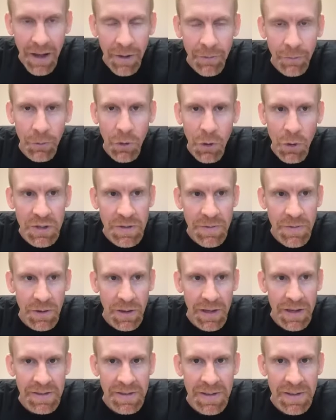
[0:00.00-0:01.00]
for those of you
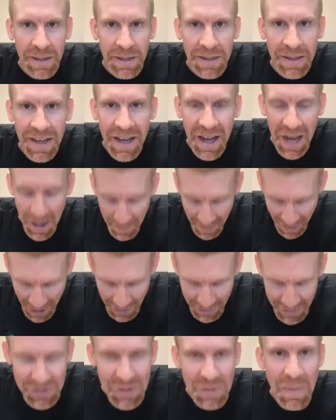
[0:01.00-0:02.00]
listening, I
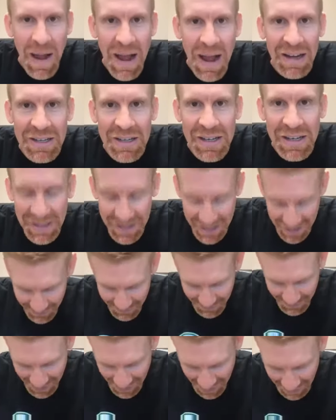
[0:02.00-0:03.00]
always remind you, if
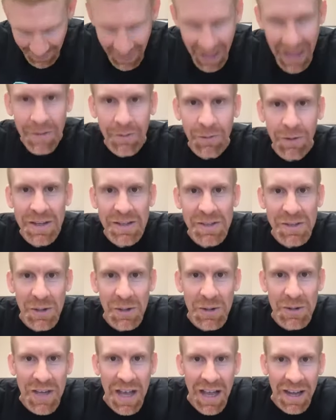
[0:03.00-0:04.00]
a lot of
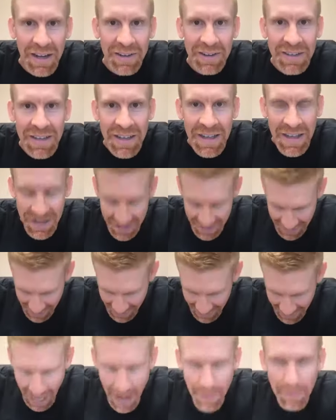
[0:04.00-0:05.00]
listeners on
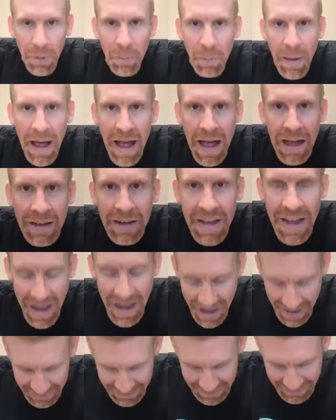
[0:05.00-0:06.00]
Apple
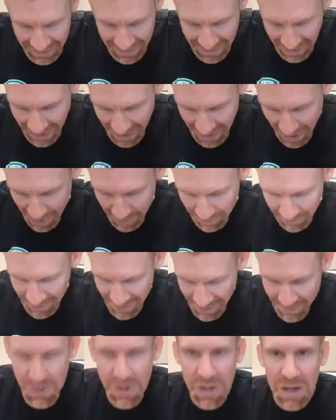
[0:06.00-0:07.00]
Podcasts,
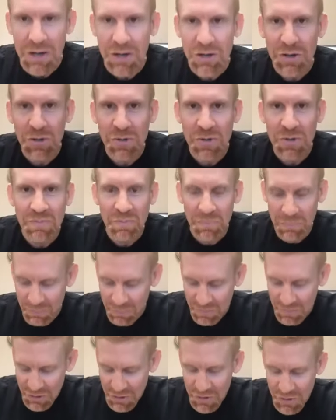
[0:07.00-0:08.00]
if you could just
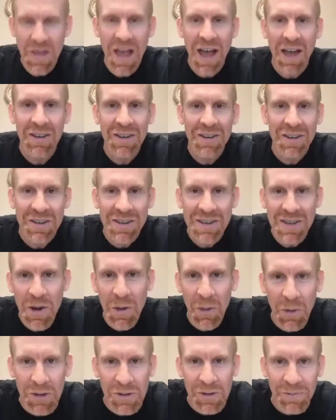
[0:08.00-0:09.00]
Drew, that,
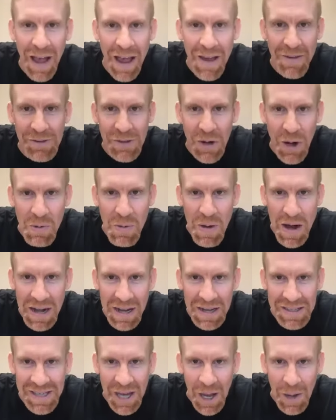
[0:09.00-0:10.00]
those 5-star
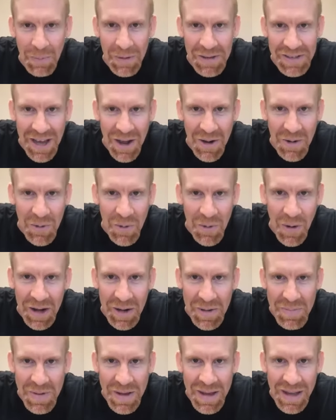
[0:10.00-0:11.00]
ratings help us out quite
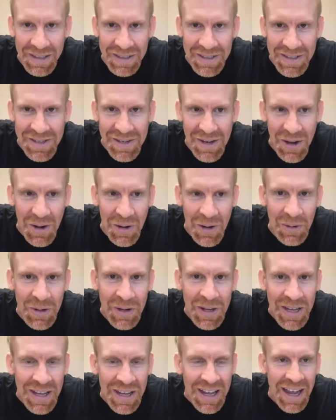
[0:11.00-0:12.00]
a bit. So
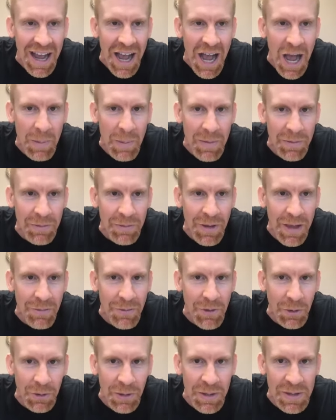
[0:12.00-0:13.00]
if
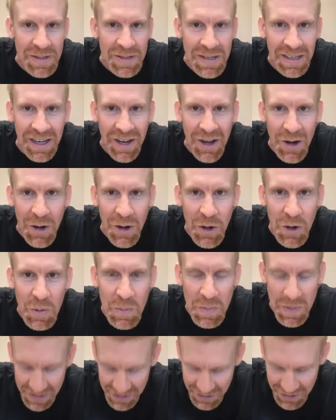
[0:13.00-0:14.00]
you're listening at
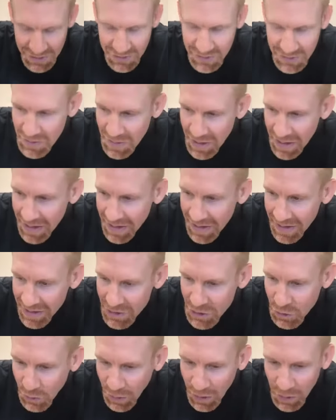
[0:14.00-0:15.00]
home and you
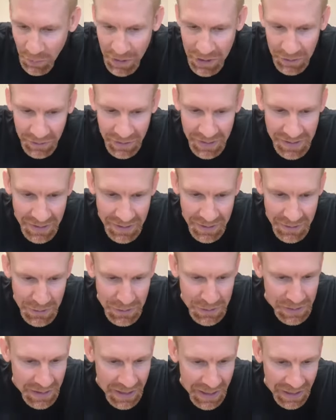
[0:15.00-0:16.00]
enjoyed what you listened to
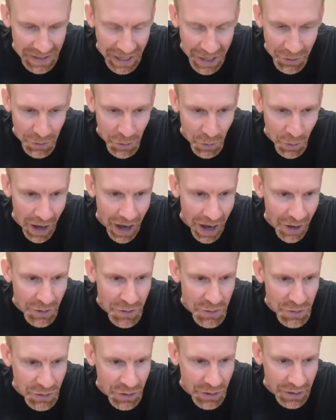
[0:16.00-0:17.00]
today, and I don't know how
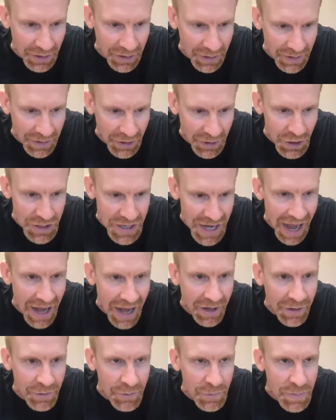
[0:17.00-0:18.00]
you could
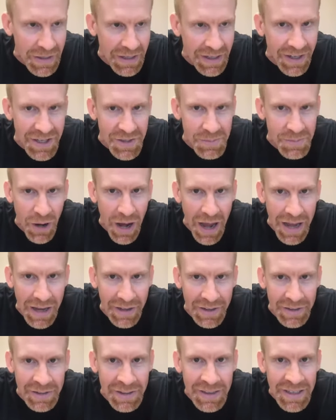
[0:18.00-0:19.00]
not have, because
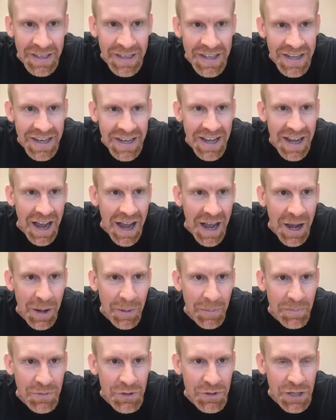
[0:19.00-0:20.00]
Brian
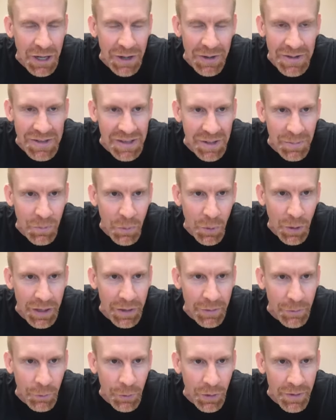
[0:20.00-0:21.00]
shared some
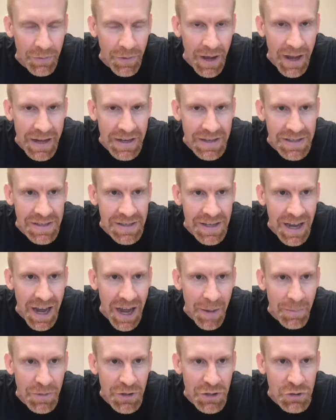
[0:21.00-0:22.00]
wonderful advice,
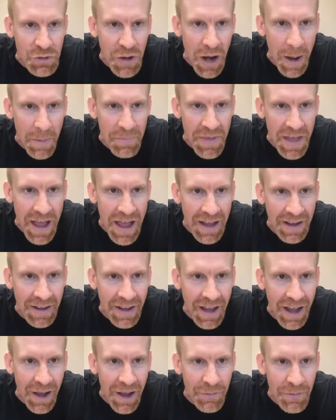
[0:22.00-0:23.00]
just drop that
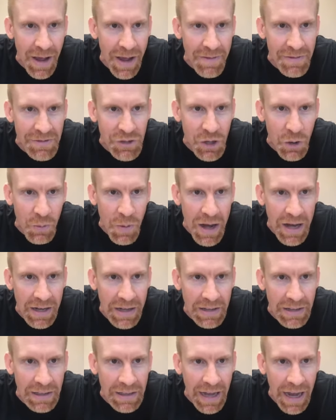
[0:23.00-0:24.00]
5-star
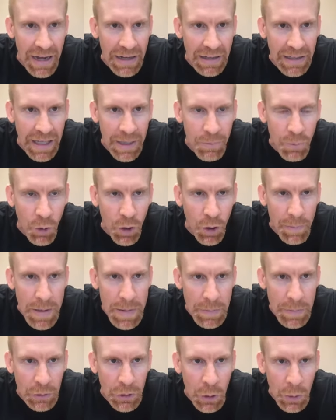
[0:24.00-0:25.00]
rating to kind of get more
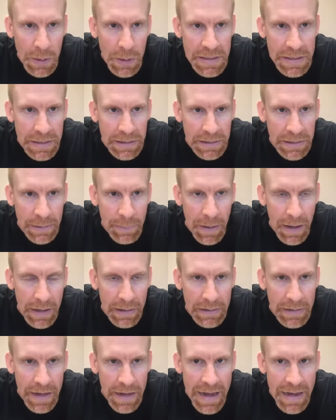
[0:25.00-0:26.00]
people noticing the
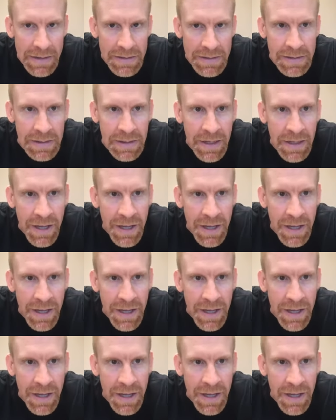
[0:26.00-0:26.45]
podcast.